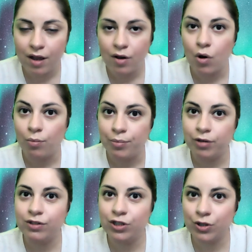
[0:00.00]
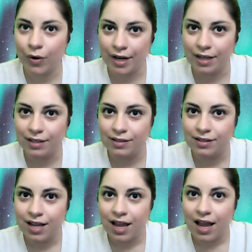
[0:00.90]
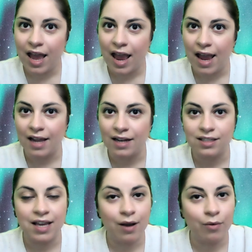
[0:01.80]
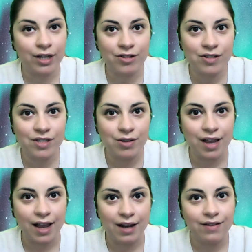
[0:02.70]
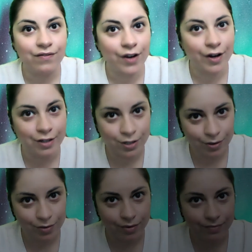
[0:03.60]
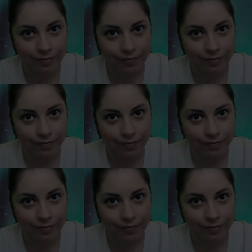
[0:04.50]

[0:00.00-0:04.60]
Hope you enjoyed it, and can't wait to see you again very soon.